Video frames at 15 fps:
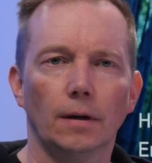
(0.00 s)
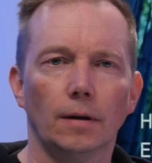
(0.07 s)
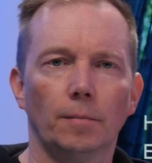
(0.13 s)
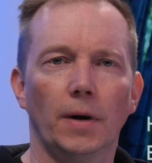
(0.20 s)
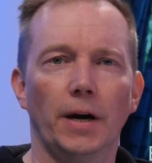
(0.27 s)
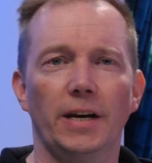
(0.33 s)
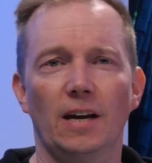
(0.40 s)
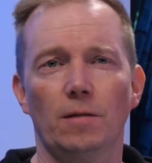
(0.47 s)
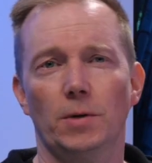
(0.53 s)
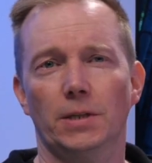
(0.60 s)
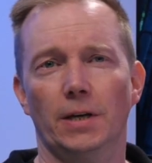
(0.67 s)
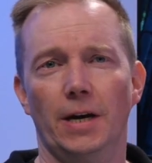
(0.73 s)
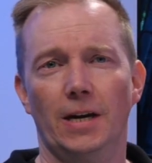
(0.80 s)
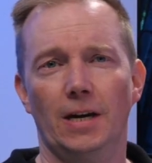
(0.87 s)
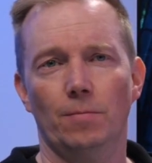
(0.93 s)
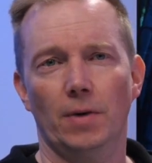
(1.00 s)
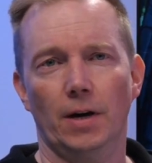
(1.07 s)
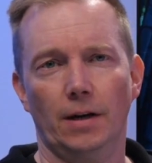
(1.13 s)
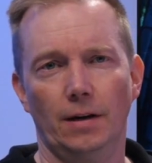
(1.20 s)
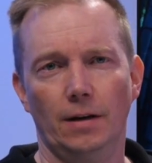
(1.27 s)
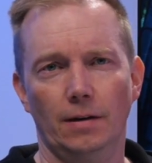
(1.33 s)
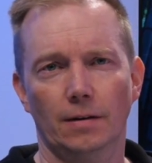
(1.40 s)
My name is Heikki
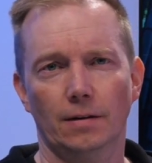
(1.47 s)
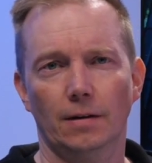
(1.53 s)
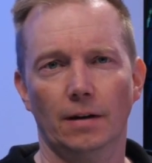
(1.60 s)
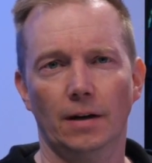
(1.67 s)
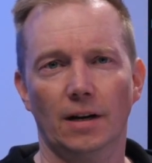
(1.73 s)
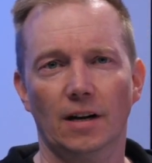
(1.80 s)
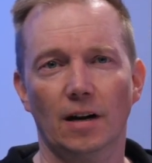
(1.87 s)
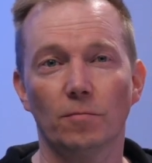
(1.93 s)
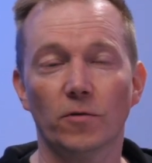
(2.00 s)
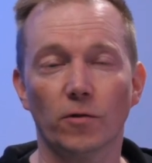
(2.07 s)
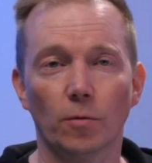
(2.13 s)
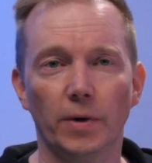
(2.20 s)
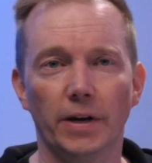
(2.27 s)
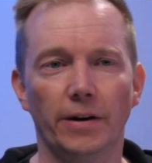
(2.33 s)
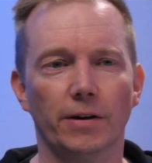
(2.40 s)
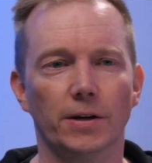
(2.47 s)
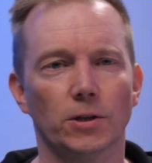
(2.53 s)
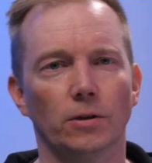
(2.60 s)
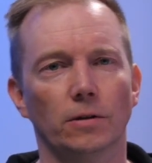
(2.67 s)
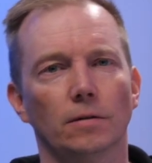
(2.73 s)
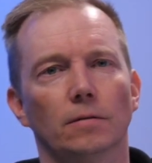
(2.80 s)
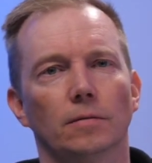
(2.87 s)
Mäki. I come from
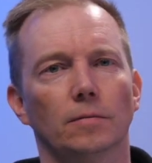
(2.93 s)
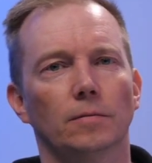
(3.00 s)
Ericsson